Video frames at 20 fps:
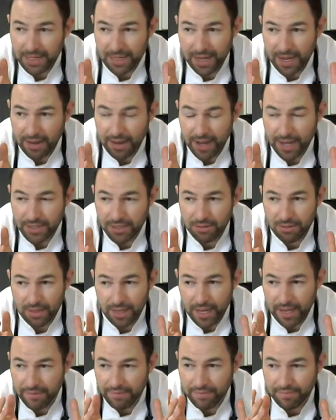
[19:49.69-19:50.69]
I do
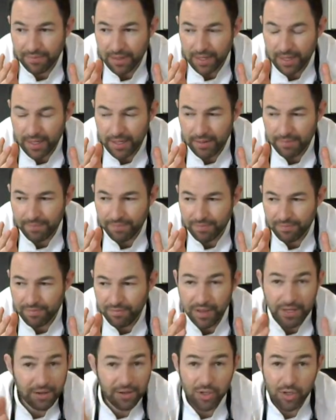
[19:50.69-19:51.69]
live
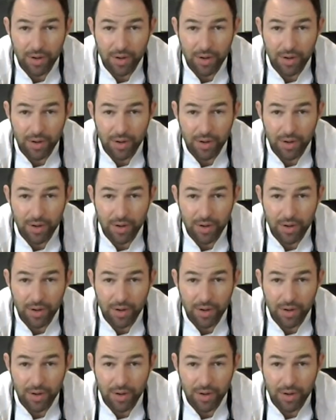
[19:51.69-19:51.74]
video